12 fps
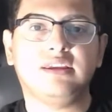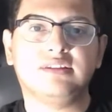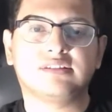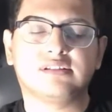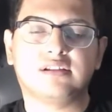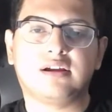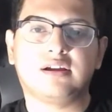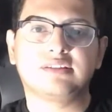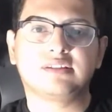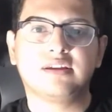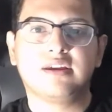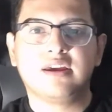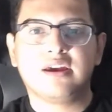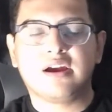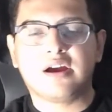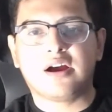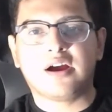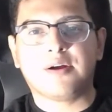slot.
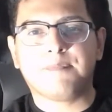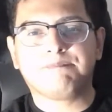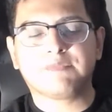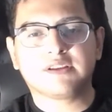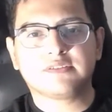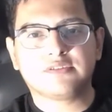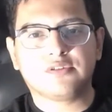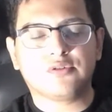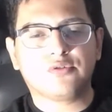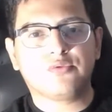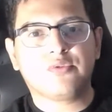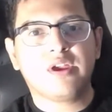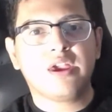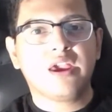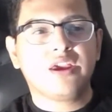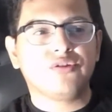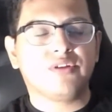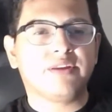So
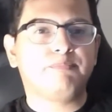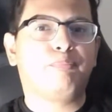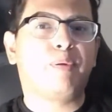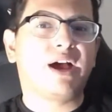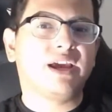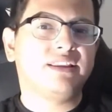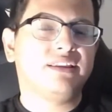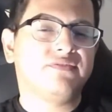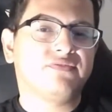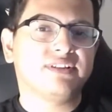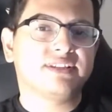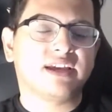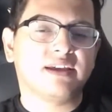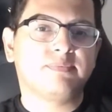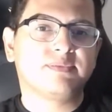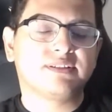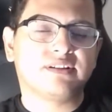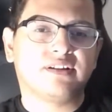you can buy different
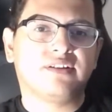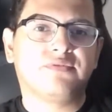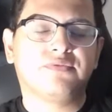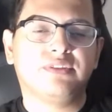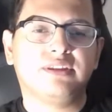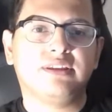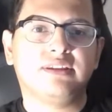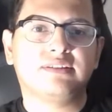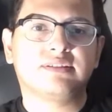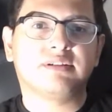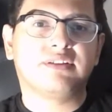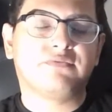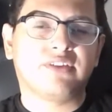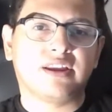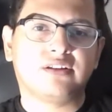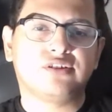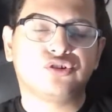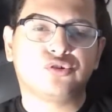types of these
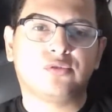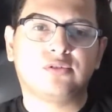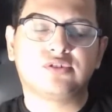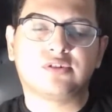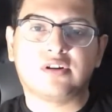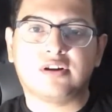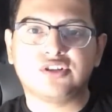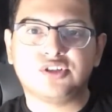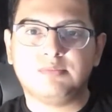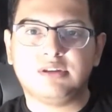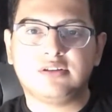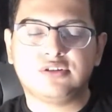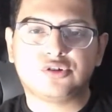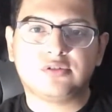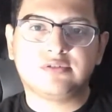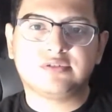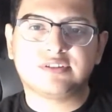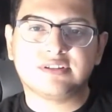fan controllers, or RGB
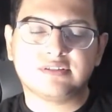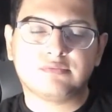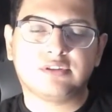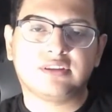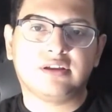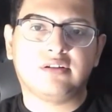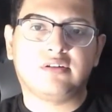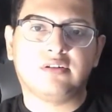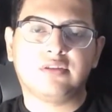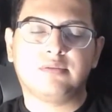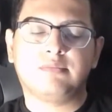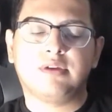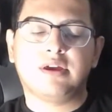controllers is what they call them.